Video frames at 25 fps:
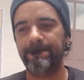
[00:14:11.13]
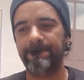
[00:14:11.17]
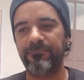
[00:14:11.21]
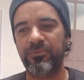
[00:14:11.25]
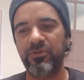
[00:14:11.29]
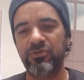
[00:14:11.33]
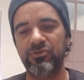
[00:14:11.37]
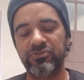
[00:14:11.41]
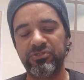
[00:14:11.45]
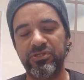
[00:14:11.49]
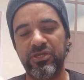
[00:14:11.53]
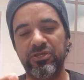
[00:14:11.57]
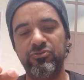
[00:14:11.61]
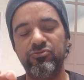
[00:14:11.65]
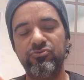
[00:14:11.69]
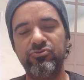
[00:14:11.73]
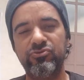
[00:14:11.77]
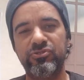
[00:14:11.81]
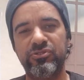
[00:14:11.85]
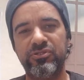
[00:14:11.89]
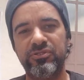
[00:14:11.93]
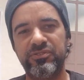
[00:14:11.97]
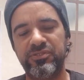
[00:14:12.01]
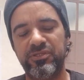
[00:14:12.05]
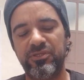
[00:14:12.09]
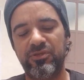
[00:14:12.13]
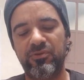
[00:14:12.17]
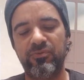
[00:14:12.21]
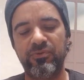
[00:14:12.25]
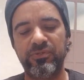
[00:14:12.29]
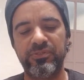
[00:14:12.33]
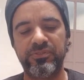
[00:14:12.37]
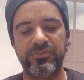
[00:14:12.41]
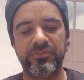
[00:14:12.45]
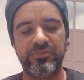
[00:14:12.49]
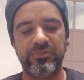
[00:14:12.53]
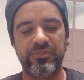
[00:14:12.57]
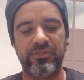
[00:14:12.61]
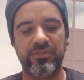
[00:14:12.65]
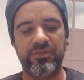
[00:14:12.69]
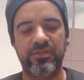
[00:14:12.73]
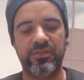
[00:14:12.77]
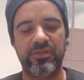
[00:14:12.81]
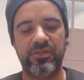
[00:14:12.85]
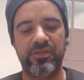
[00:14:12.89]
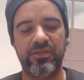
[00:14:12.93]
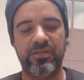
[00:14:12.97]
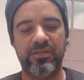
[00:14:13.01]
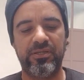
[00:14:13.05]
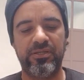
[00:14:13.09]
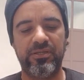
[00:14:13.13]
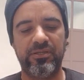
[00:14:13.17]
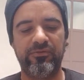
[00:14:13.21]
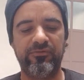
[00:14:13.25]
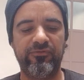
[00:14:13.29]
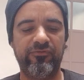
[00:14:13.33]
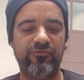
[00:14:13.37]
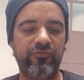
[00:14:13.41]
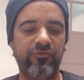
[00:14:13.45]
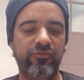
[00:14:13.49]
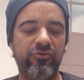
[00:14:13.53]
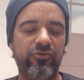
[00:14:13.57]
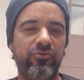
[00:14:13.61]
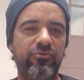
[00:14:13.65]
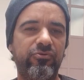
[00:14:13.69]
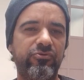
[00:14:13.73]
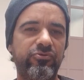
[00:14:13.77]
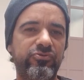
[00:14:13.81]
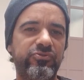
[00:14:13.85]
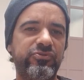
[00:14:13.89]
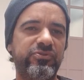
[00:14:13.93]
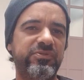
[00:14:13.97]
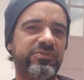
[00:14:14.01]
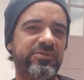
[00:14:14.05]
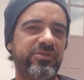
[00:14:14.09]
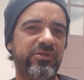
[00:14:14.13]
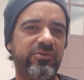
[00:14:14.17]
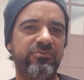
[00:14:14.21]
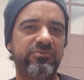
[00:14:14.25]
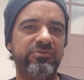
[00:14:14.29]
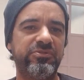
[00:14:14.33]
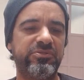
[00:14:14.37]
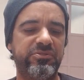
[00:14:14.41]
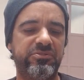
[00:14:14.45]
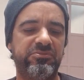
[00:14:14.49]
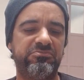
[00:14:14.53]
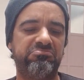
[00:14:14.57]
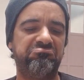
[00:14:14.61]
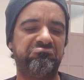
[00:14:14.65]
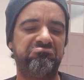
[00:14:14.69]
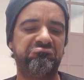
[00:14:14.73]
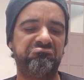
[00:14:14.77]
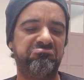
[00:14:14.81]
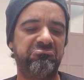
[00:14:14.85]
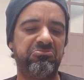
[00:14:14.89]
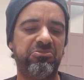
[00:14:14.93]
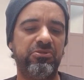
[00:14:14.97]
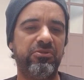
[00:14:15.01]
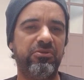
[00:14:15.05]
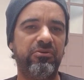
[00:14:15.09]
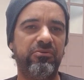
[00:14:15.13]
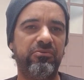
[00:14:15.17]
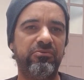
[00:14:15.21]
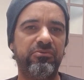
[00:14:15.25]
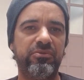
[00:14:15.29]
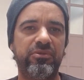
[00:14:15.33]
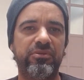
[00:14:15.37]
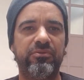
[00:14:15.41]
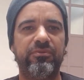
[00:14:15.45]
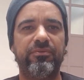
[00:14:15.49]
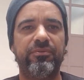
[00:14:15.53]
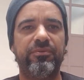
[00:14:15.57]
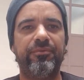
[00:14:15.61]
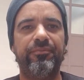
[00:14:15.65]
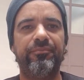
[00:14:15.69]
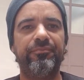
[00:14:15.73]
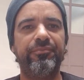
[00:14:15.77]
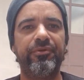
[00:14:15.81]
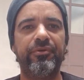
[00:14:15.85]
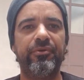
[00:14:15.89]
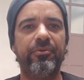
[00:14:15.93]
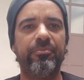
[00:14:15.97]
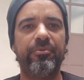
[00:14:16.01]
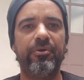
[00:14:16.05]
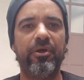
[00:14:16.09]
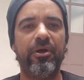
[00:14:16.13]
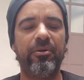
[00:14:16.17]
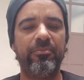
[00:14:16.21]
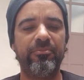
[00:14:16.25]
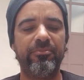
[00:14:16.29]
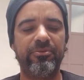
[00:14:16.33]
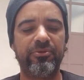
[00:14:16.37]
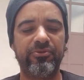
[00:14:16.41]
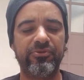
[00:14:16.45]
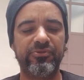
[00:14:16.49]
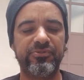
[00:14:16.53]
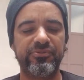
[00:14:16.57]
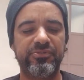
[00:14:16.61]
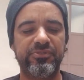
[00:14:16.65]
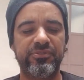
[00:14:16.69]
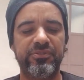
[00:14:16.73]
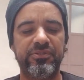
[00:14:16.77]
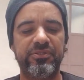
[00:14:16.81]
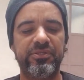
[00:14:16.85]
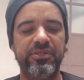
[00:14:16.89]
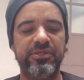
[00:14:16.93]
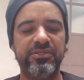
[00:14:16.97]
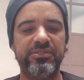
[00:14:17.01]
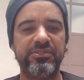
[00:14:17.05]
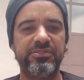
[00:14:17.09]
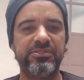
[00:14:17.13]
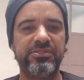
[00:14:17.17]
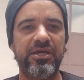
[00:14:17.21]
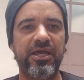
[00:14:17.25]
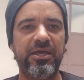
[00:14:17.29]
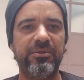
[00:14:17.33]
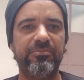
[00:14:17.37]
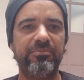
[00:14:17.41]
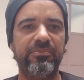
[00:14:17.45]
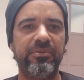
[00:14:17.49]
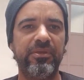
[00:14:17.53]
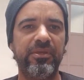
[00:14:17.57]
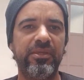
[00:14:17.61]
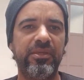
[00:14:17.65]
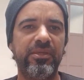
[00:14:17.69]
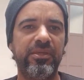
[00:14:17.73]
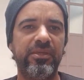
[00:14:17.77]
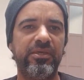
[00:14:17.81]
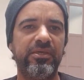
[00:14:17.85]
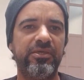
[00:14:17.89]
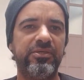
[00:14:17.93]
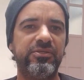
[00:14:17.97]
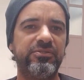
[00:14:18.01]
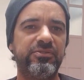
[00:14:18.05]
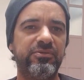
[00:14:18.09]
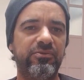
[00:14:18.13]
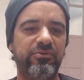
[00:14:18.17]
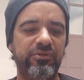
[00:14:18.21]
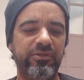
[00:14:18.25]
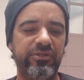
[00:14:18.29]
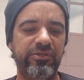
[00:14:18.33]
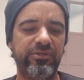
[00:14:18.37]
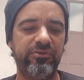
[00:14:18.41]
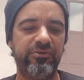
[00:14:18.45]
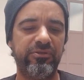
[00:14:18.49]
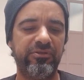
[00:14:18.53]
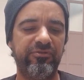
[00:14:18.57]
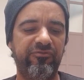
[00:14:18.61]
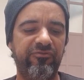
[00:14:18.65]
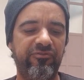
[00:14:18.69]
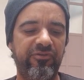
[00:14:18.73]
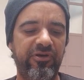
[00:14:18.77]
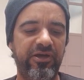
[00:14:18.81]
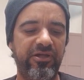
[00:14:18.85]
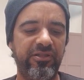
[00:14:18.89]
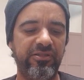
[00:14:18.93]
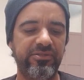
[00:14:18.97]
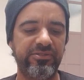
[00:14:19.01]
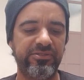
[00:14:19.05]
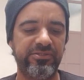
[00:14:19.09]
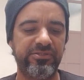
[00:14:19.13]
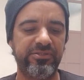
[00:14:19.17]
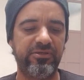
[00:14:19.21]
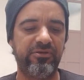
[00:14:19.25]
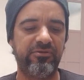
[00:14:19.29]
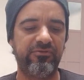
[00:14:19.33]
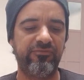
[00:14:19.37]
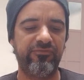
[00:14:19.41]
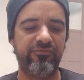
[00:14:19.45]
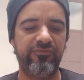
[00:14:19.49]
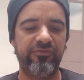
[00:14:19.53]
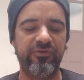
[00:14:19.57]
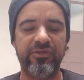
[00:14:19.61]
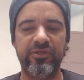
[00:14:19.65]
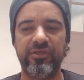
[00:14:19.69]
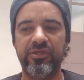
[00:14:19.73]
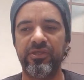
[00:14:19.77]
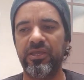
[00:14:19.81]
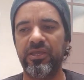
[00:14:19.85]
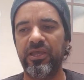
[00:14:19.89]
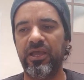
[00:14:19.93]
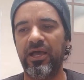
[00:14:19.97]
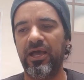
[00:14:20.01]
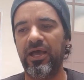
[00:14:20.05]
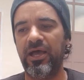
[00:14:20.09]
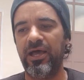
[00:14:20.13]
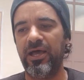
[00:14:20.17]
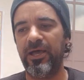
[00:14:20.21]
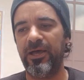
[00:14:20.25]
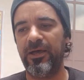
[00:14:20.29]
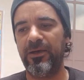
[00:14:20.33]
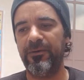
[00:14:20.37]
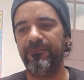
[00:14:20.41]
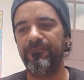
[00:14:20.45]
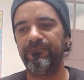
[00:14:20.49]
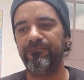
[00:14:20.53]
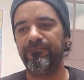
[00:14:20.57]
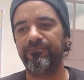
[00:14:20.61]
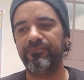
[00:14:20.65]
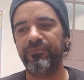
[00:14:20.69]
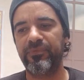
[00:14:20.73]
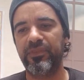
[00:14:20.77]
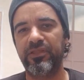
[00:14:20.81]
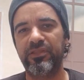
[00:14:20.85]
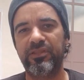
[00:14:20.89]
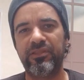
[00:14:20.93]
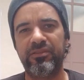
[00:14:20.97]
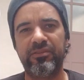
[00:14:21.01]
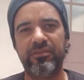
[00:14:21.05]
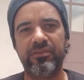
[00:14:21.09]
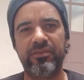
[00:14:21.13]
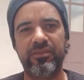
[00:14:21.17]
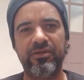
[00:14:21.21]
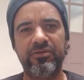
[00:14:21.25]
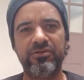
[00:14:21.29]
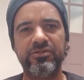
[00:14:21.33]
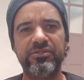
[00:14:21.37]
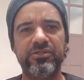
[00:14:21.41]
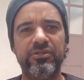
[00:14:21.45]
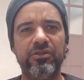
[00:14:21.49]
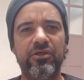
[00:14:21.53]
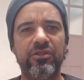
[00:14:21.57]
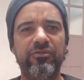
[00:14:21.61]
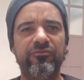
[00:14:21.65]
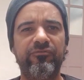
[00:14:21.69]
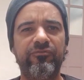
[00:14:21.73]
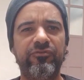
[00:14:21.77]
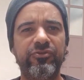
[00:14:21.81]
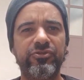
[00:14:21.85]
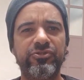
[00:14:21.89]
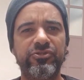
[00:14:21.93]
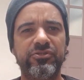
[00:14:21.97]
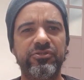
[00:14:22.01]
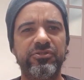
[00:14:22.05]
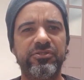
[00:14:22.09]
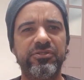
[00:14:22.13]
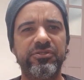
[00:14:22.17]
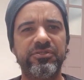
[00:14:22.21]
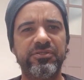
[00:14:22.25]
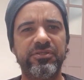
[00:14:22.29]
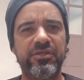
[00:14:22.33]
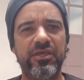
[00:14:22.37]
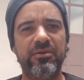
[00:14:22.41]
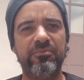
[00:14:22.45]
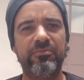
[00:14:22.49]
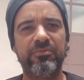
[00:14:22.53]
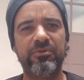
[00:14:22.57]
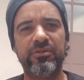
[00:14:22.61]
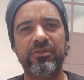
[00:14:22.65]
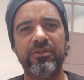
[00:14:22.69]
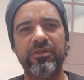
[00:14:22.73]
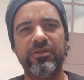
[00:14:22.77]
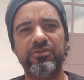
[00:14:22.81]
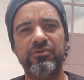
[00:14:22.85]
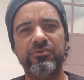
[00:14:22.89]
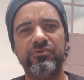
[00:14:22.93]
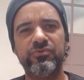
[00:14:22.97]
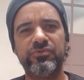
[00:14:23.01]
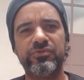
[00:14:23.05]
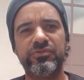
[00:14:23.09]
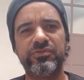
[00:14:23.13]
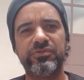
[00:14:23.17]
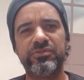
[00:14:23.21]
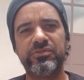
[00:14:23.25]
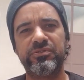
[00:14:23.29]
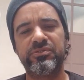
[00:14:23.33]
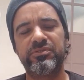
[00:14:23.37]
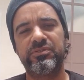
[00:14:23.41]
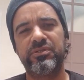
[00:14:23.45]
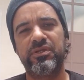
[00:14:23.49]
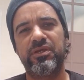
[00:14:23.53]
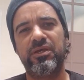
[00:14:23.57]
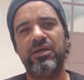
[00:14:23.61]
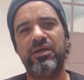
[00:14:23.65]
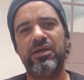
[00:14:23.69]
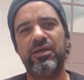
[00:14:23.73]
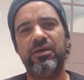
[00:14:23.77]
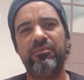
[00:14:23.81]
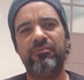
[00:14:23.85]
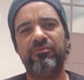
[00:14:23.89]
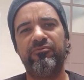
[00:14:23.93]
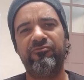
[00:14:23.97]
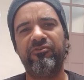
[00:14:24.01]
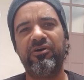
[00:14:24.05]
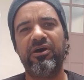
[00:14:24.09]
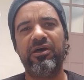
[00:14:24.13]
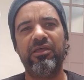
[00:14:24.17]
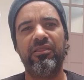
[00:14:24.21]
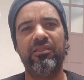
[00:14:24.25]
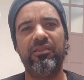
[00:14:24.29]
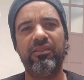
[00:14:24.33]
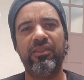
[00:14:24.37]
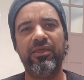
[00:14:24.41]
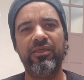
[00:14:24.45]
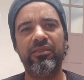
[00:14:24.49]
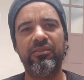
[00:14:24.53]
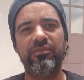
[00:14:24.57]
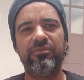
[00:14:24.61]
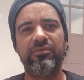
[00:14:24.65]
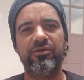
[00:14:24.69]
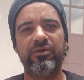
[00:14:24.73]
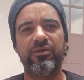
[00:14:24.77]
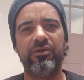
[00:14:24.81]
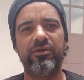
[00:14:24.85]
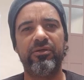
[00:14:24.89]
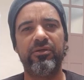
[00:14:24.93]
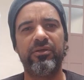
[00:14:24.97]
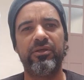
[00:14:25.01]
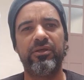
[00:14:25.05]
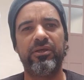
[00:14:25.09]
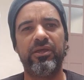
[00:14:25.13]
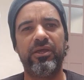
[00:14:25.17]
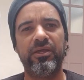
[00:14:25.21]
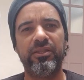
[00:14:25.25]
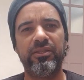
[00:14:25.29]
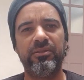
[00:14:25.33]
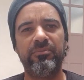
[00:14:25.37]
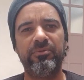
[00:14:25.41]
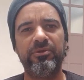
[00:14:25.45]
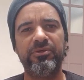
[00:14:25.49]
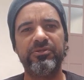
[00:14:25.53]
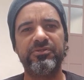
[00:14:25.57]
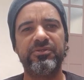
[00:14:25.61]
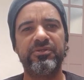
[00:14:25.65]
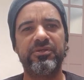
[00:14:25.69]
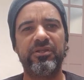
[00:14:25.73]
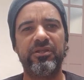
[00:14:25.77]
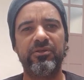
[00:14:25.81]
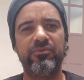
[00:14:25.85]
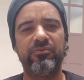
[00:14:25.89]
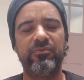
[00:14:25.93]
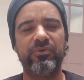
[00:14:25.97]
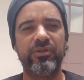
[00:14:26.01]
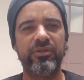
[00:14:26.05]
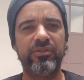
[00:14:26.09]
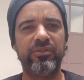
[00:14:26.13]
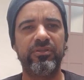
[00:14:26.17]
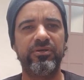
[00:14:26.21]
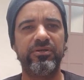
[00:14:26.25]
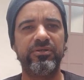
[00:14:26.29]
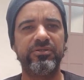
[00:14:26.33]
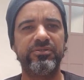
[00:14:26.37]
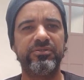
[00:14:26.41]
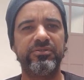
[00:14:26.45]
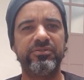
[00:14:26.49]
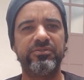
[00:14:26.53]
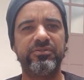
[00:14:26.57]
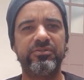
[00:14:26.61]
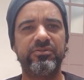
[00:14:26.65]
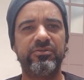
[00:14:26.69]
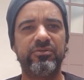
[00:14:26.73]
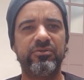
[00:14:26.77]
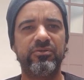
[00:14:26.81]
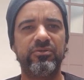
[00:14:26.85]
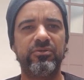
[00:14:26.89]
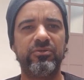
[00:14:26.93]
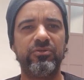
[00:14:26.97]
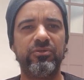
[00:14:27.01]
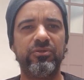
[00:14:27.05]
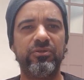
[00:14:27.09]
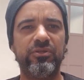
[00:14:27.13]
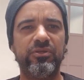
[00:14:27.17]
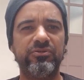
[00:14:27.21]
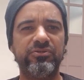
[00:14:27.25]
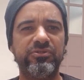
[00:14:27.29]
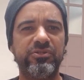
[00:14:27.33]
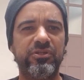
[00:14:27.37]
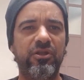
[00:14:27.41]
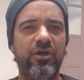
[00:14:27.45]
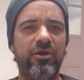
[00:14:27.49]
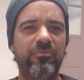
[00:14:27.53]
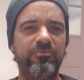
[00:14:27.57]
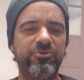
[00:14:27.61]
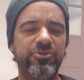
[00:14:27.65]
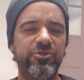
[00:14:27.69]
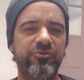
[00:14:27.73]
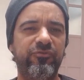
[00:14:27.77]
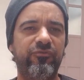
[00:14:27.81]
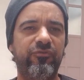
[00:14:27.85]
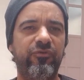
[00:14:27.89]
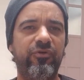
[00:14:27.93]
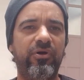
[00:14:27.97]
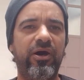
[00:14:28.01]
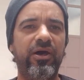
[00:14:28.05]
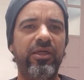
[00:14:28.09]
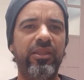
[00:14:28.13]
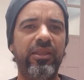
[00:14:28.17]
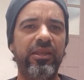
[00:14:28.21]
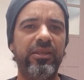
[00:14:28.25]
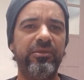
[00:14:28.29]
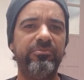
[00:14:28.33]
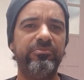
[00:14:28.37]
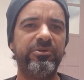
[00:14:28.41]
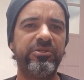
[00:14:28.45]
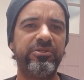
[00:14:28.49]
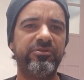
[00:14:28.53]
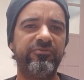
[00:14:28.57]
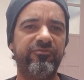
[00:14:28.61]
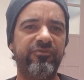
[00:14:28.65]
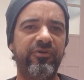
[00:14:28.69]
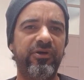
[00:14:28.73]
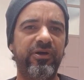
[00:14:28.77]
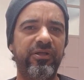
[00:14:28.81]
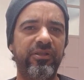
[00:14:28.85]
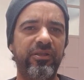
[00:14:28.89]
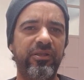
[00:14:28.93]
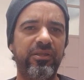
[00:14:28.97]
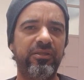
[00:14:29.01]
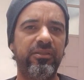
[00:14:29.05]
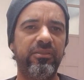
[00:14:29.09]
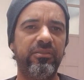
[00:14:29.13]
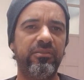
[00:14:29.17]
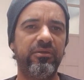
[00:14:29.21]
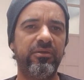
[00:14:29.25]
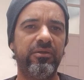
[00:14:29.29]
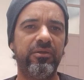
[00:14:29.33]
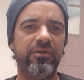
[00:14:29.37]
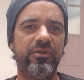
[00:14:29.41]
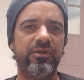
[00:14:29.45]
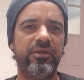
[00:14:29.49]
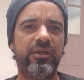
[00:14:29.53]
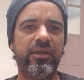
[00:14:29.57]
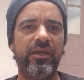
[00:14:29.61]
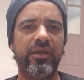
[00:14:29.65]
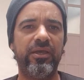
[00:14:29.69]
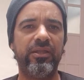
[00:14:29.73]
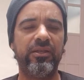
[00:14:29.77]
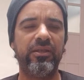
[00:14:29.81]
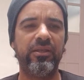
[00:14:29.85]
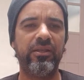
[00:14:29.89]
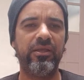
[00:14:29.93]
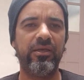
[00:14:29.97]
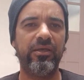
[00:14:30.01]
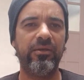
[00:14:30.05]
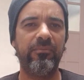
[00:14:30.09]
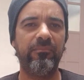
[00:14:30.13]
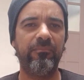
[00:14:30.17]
because I use the sequence. Now, if you don't use the sequence, there won't be no problem, because the date and time is only on the file itself. There is another feature in this camera that uses file length, and basically what it does is there's an option for unlimited file length, and